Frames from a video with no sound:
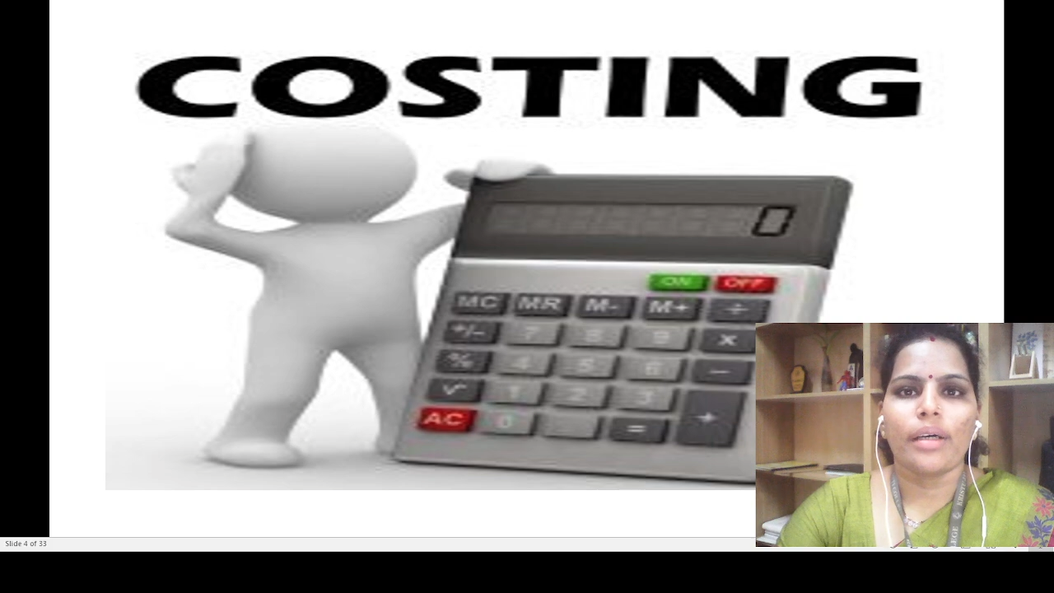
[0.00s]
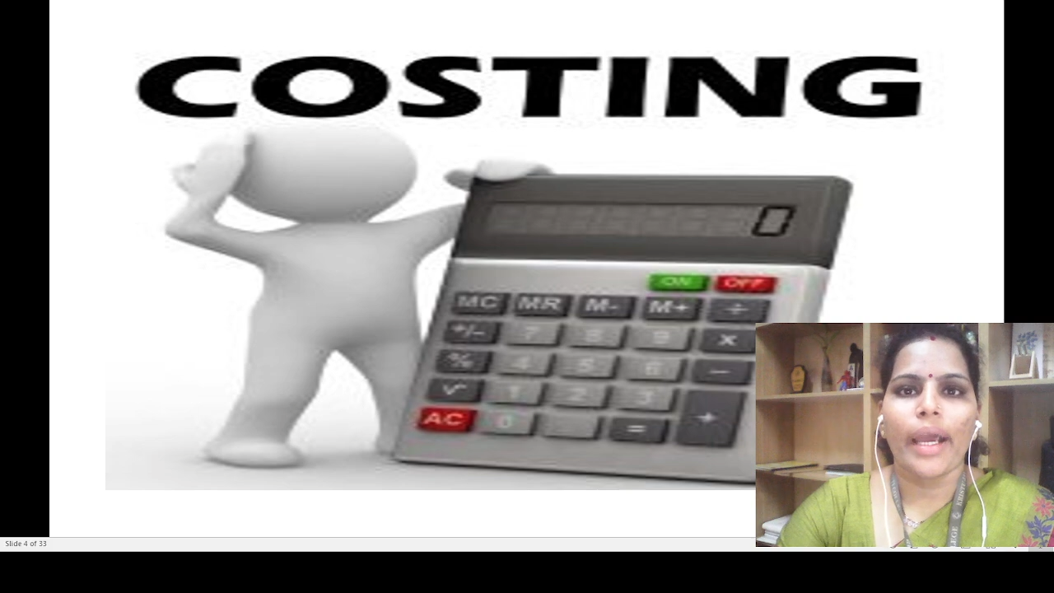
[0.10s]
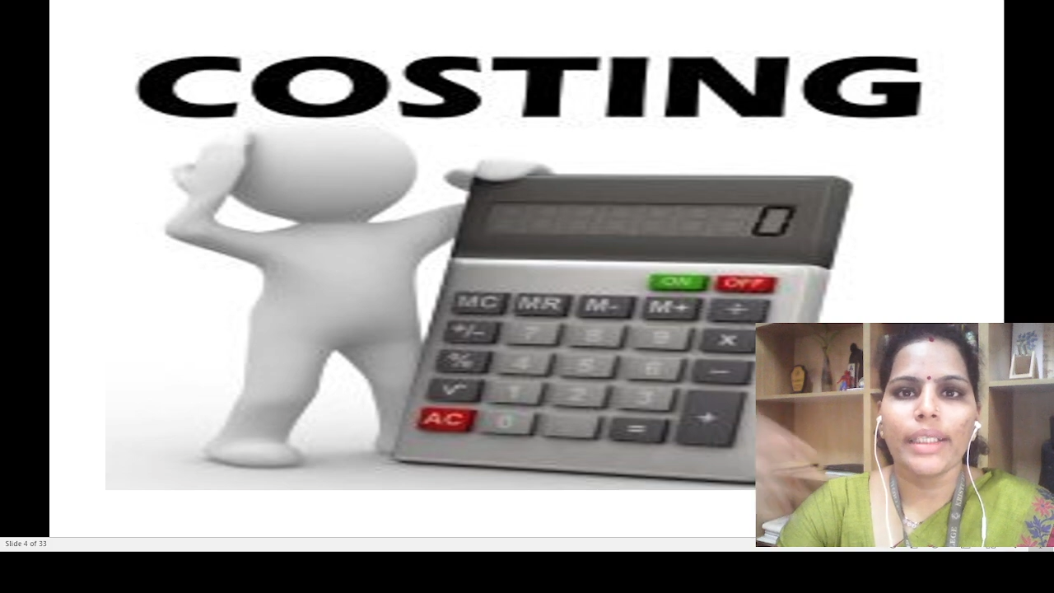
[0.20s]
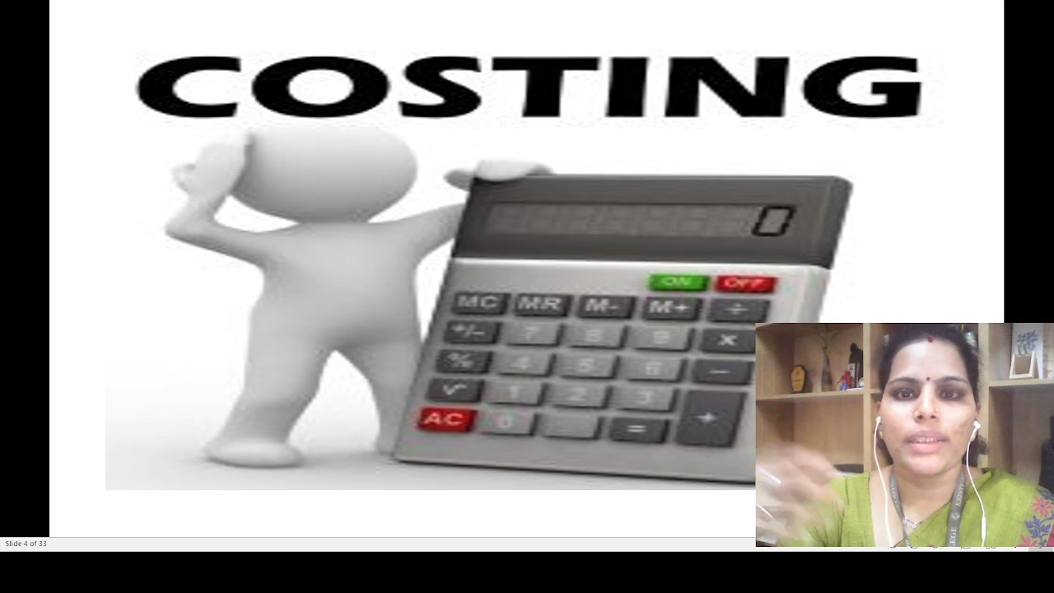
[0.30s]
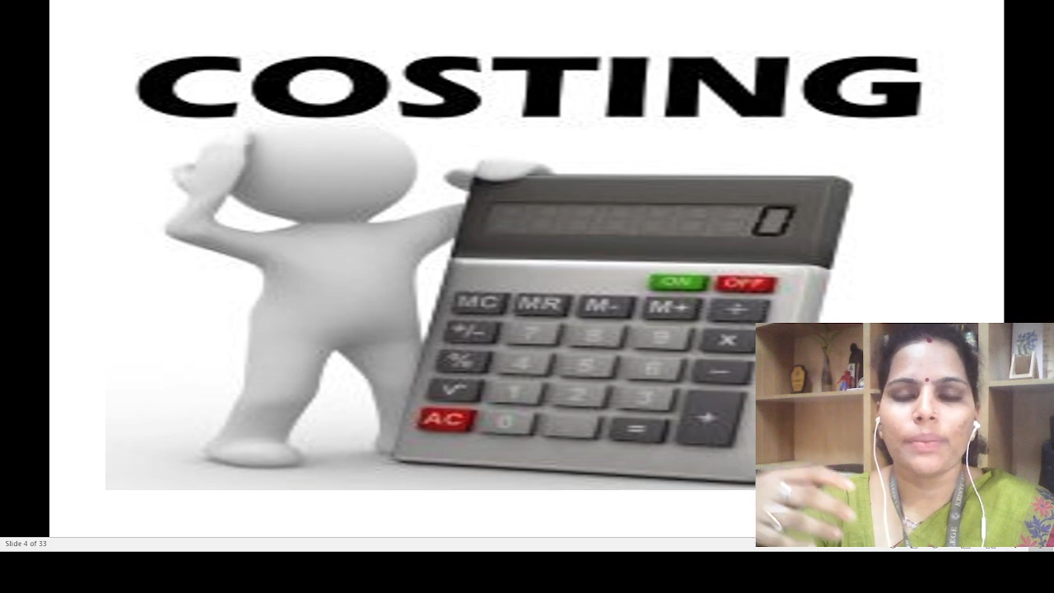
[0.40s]

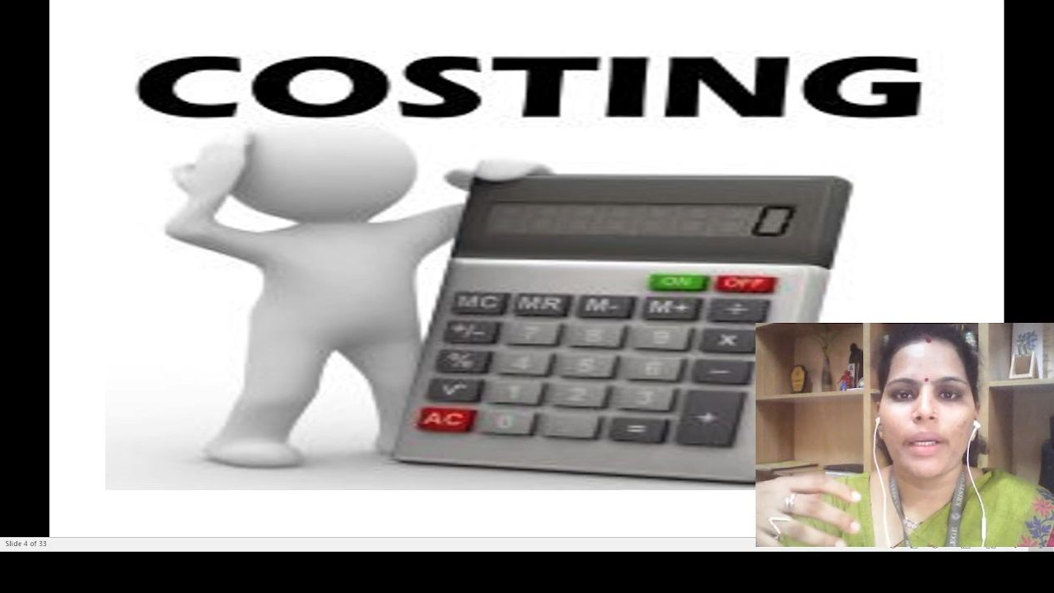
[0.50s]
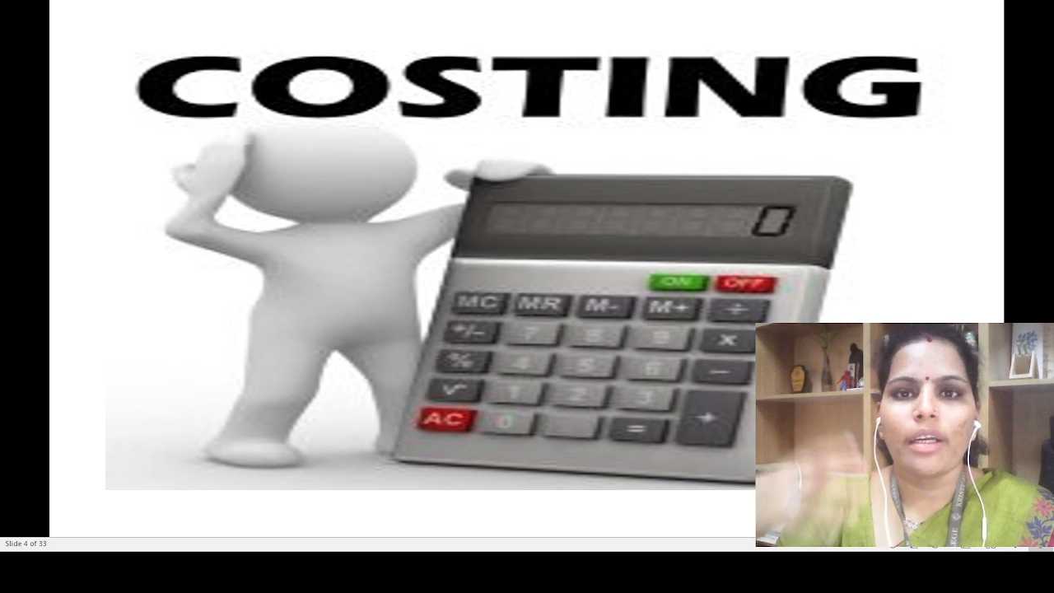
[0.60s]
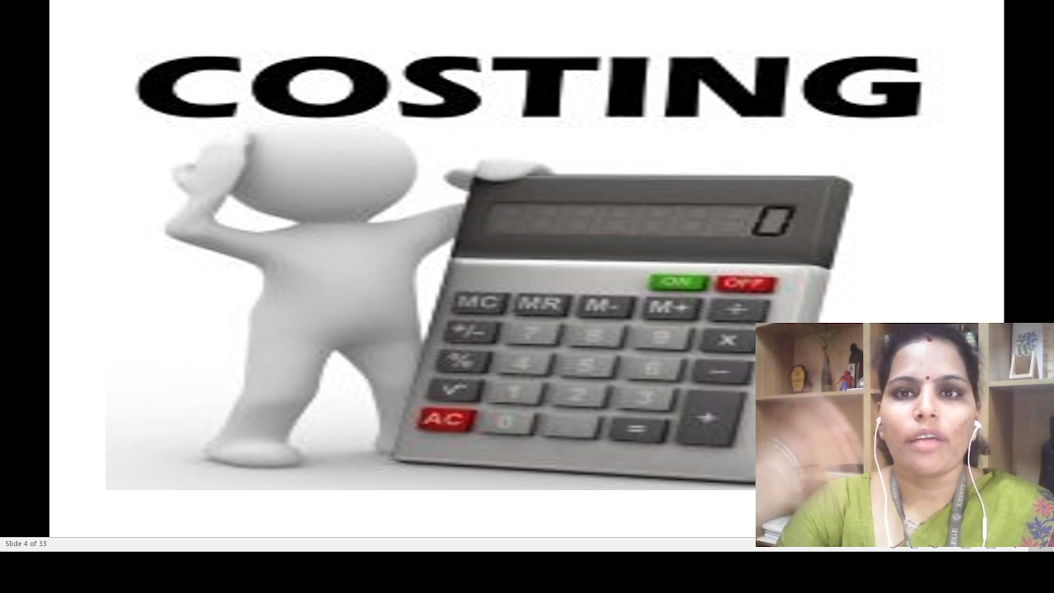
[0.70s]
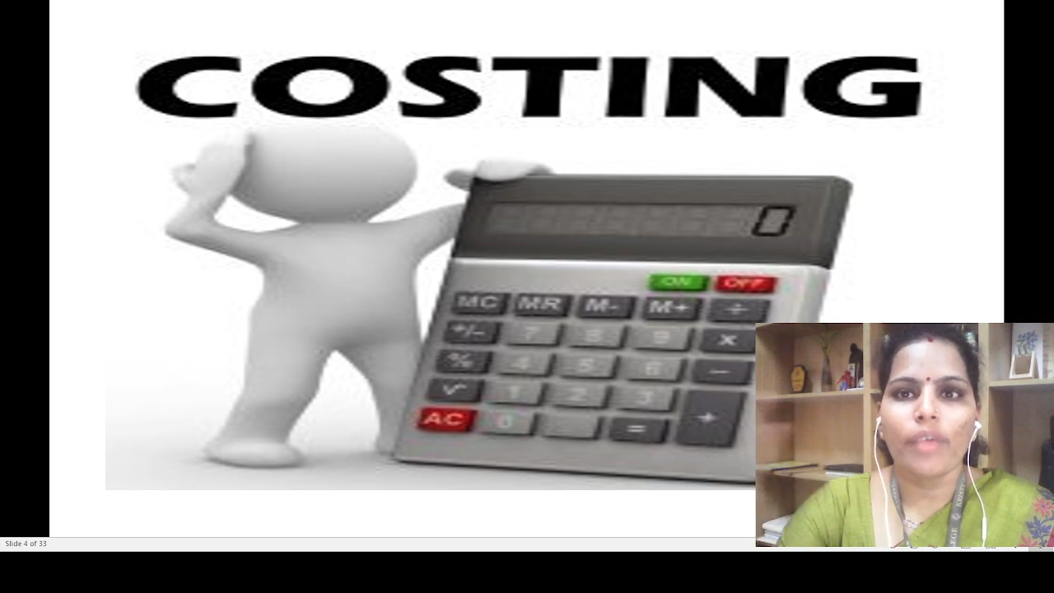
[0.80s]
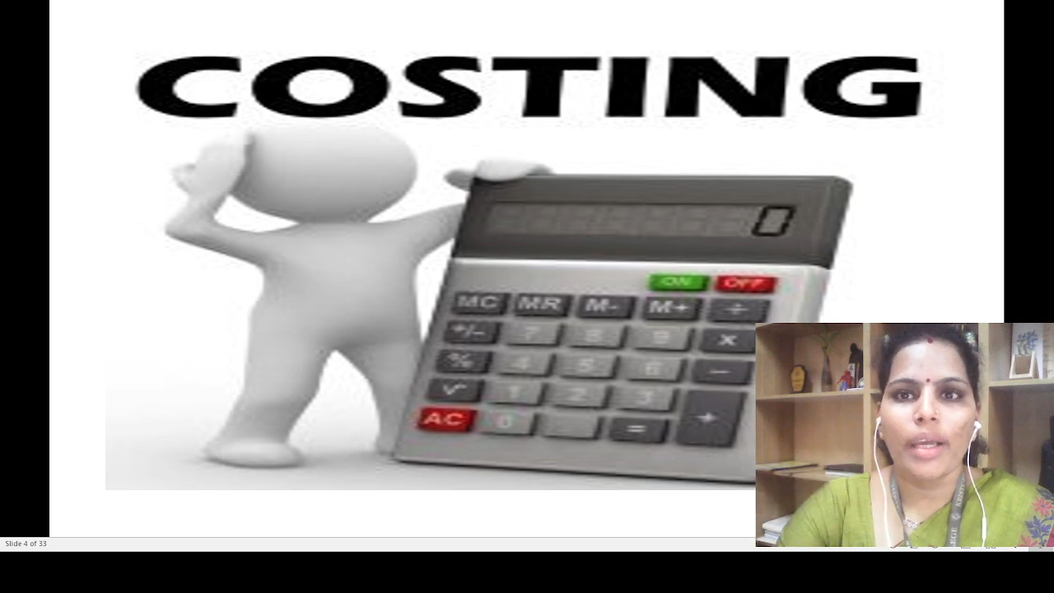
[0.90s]
I spent
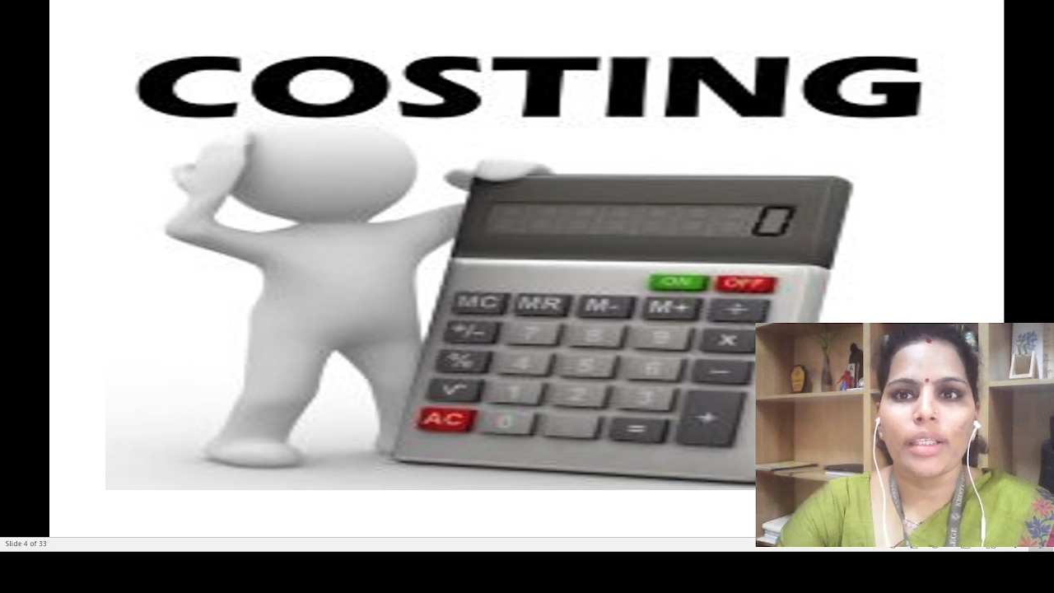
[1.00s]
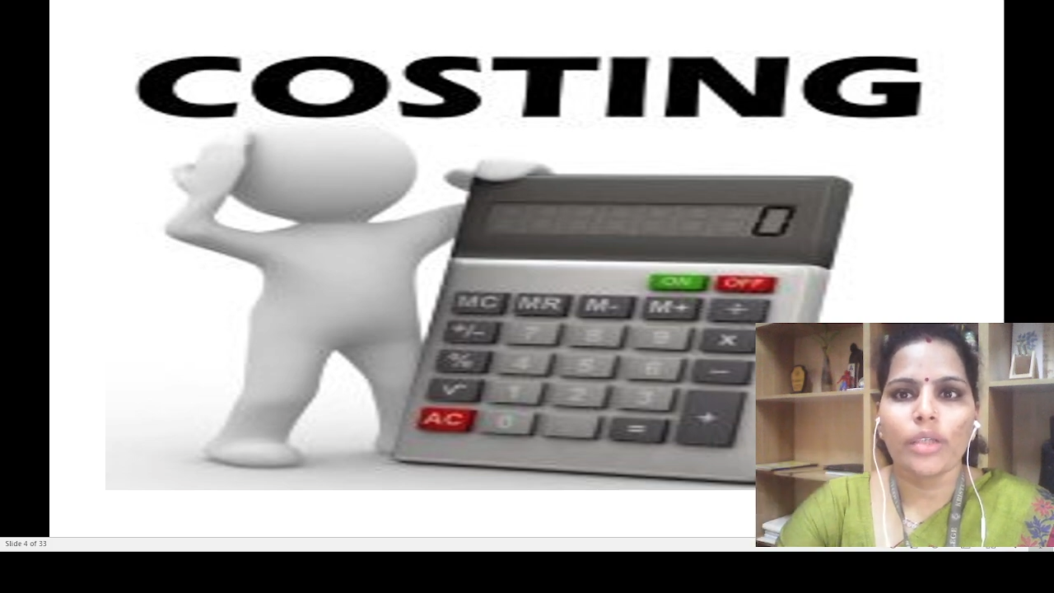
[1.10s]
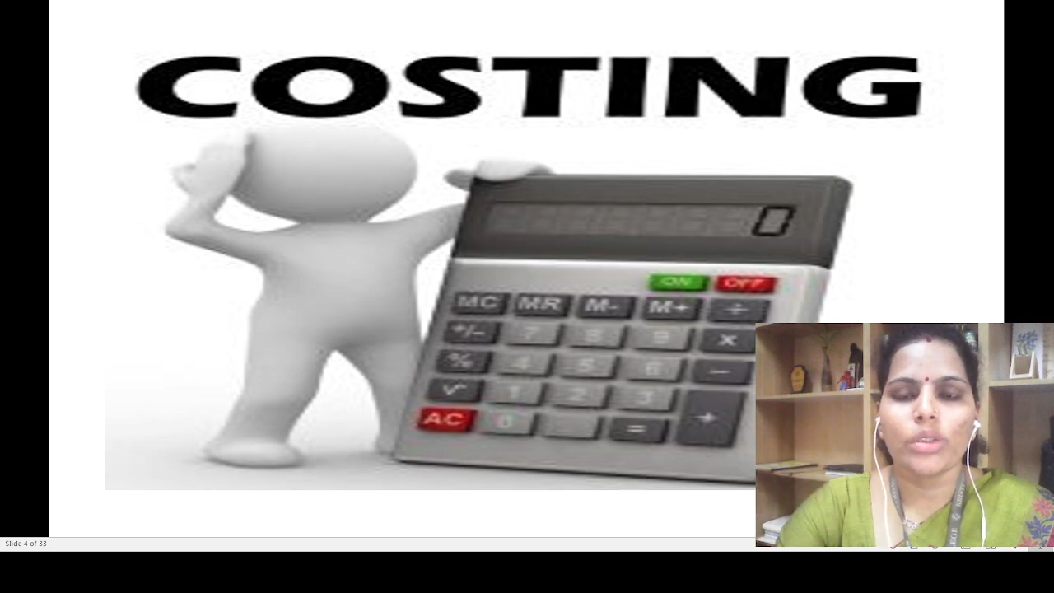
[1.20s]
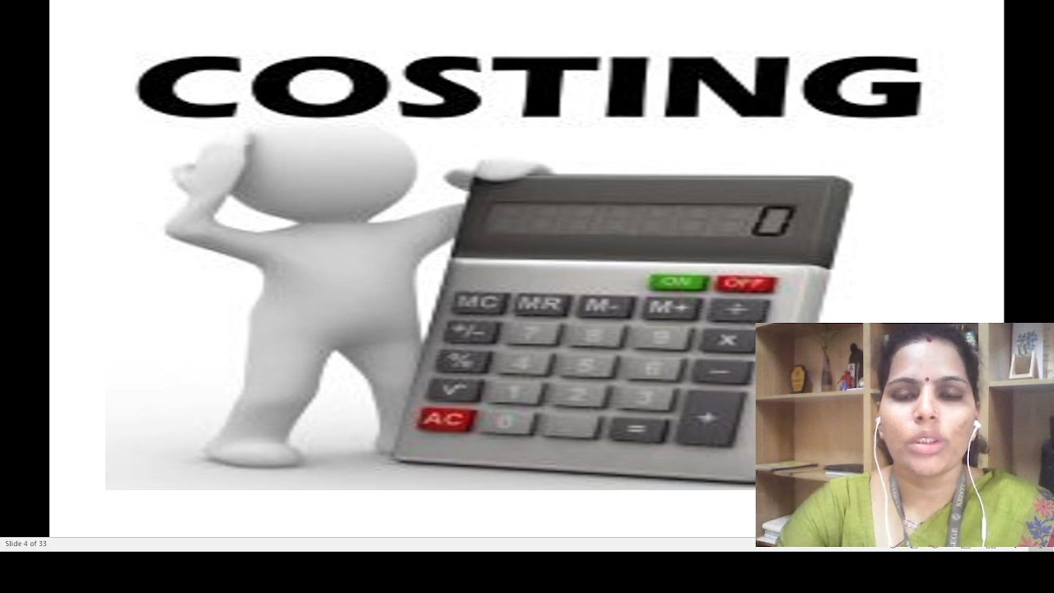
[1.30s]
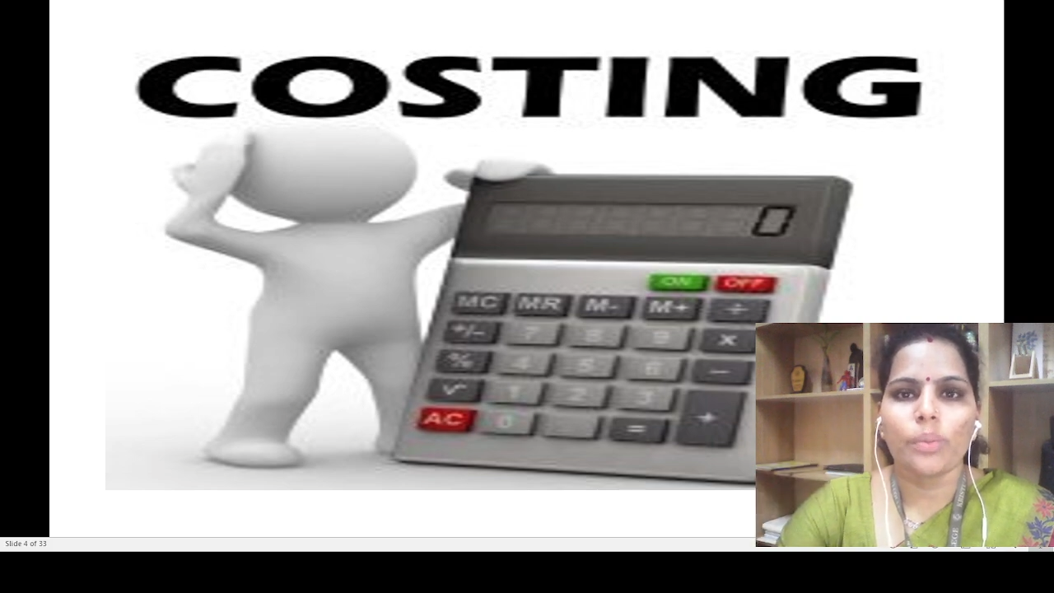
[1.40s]
5,000